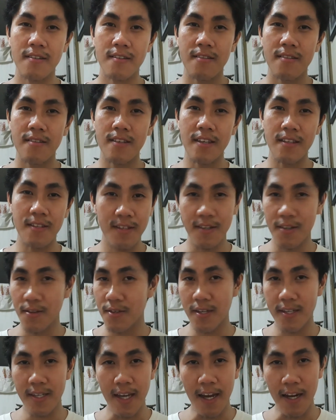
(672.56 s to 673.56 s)
since you
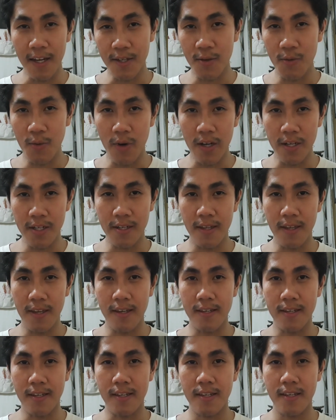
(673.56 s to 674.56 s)
decided to watch
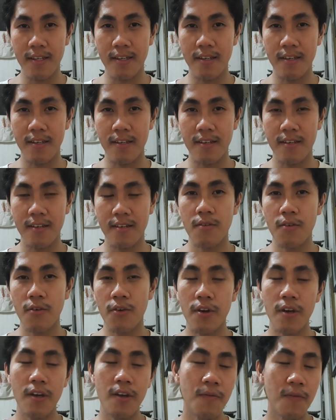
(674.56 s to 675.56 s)
this.
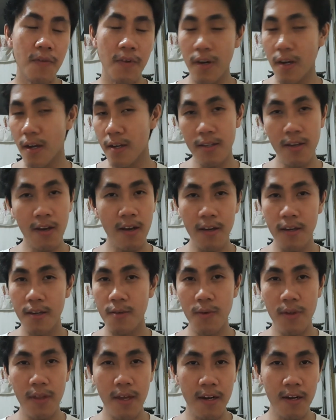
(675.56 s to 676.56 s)
Or if you're not talking
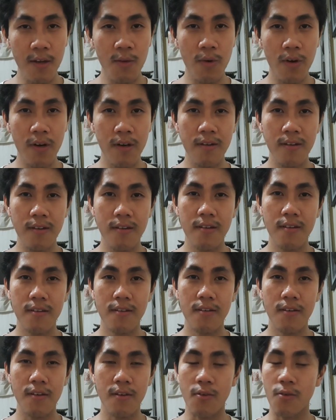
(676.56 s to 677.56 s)
with anyone,
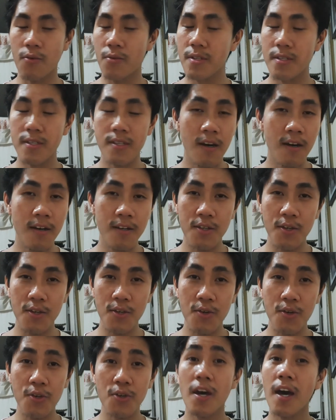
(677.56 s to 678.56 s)
no one's talking to
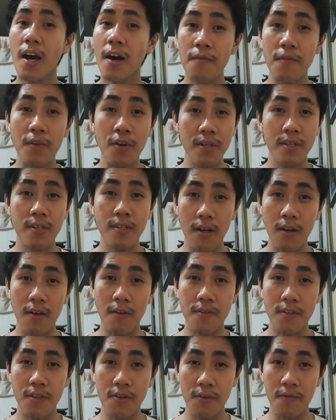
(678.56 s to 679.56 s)
you, you have
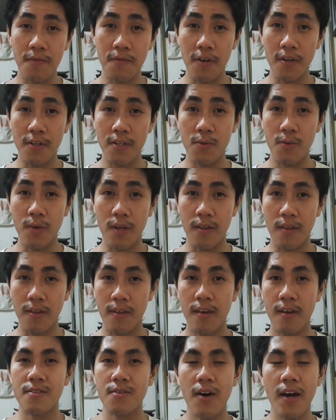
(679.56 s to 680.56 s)
yourself to converse with.
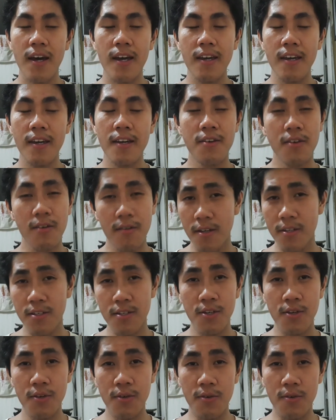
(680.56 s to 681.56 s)
So I encourage
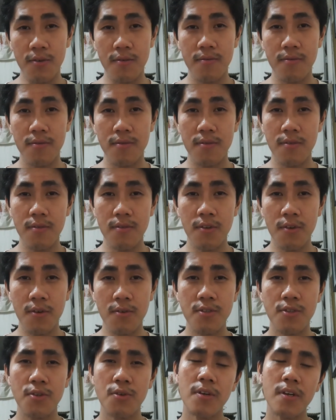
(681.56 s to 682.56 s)
you, you
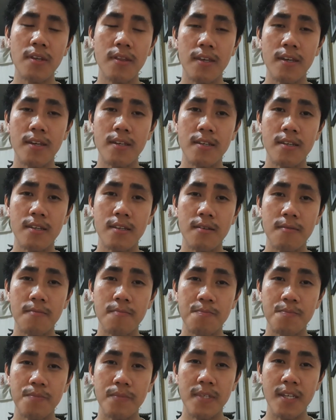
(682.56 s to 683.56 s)
know, during this
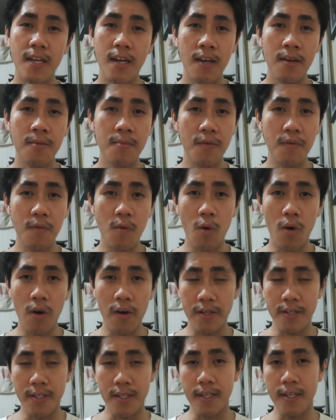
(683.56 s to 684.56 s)
time of
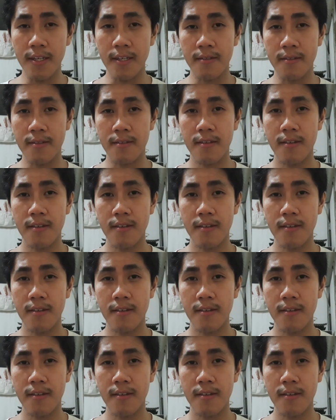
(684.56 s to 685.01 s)
quarantine,